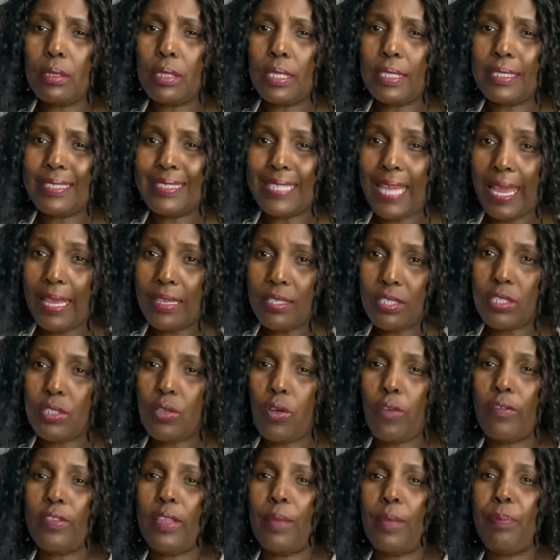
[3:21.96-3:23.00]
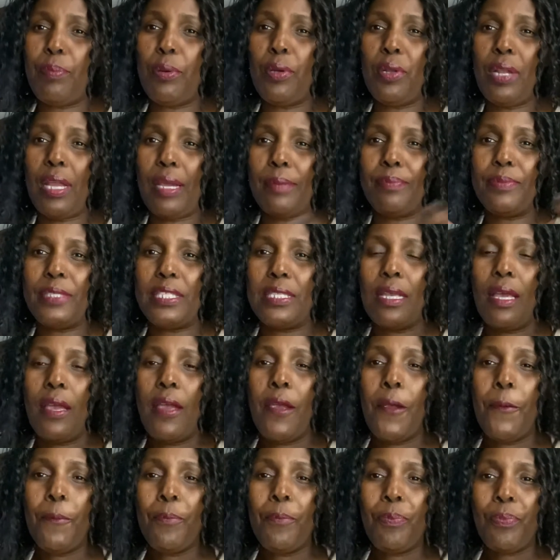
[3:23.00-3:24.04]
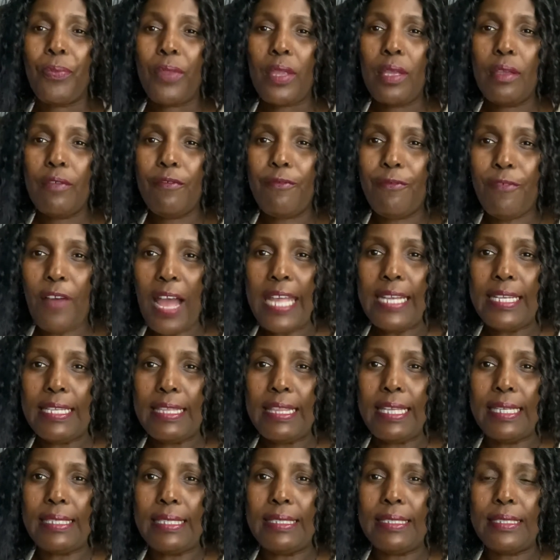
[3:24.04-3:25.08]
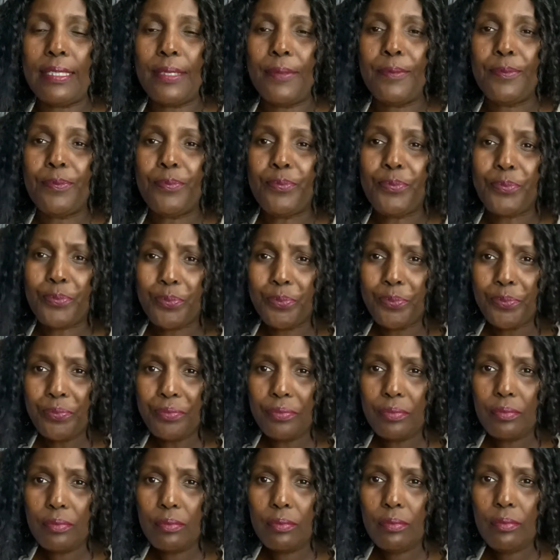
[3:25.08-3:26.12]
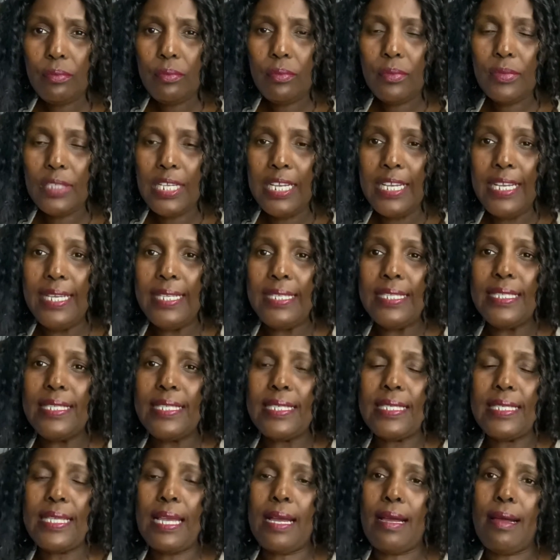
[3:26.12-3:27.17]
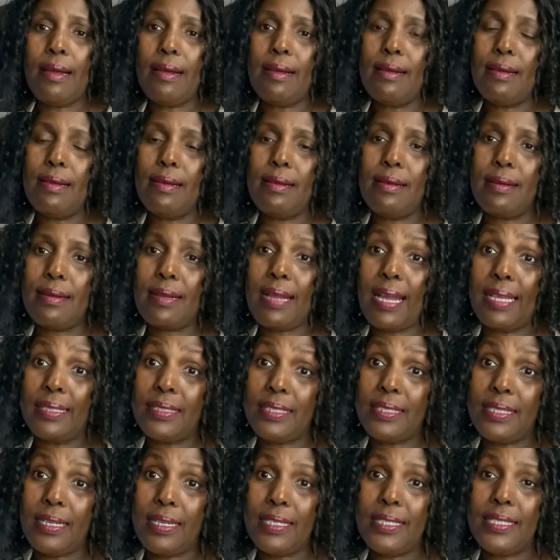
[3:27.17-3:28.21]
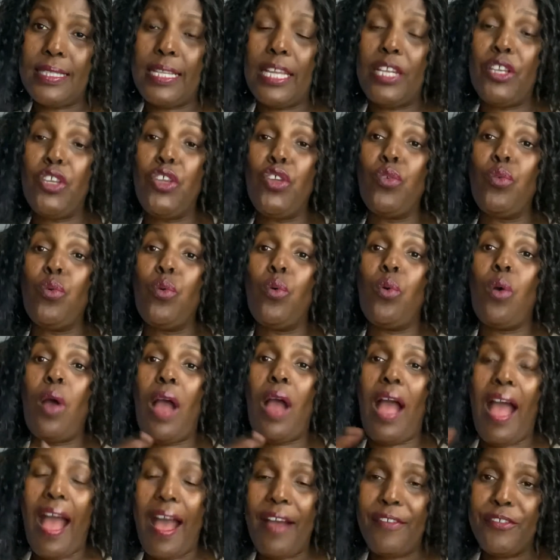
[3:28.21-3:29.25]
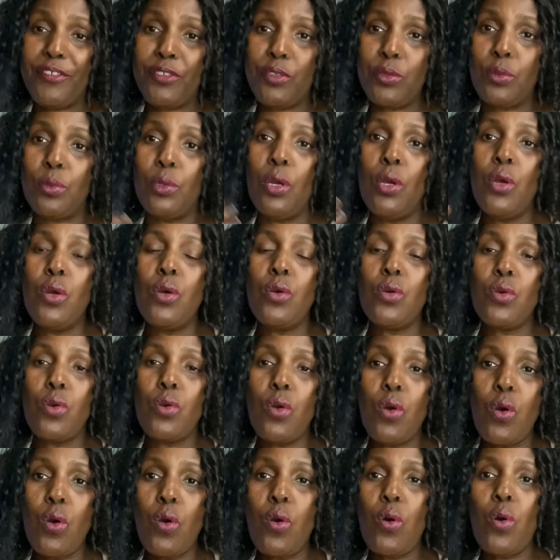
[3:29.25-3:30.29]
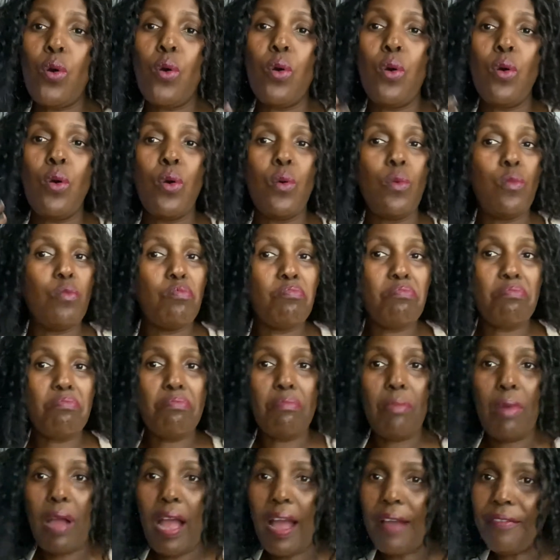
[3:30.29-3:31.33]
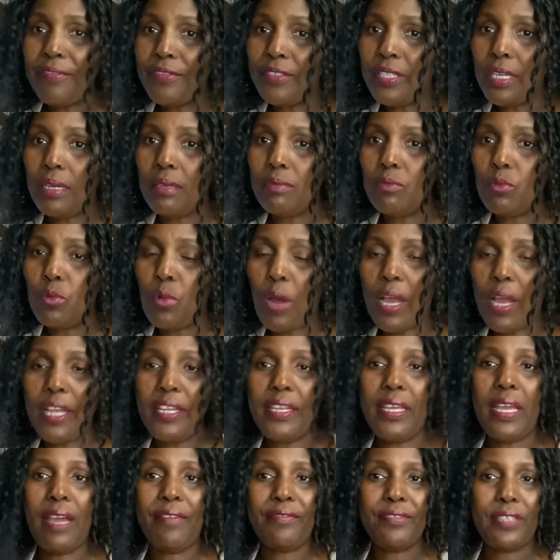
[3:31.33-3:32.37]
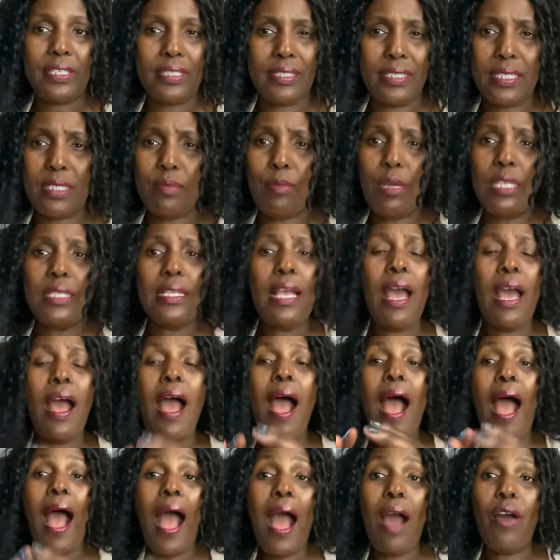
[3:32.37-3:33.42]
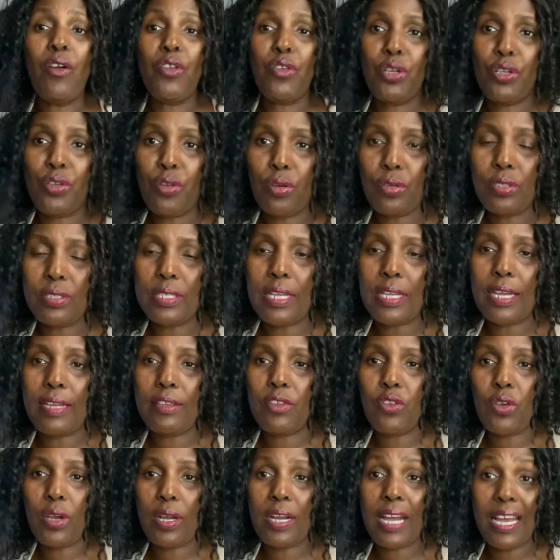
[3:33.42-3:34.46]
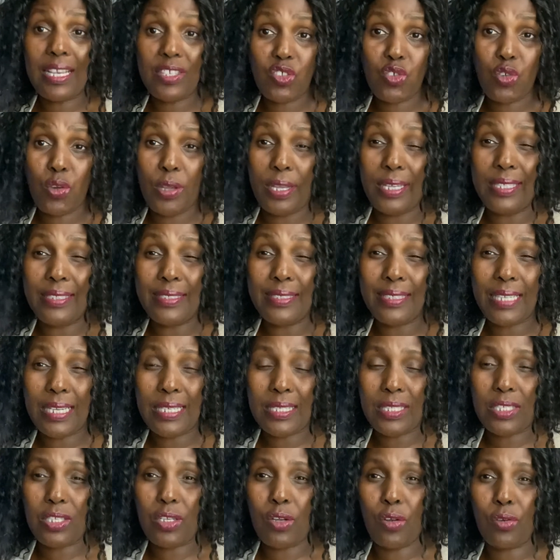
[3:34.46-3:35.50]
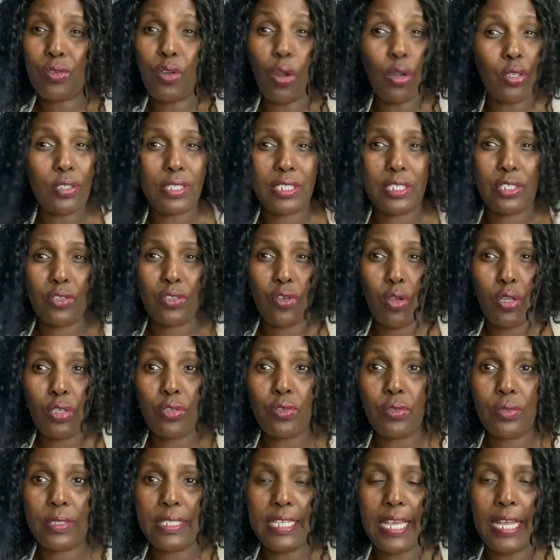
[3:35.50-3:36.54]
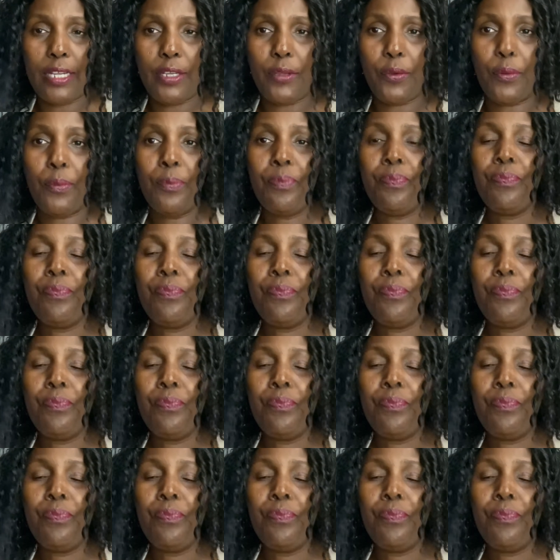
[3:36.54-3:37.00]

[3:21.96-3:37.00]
test of the polyps find that it is cancerous, then you have to go after 1 year, after 6 months, how your doctor, your gastrointestinal doctor is going to tell you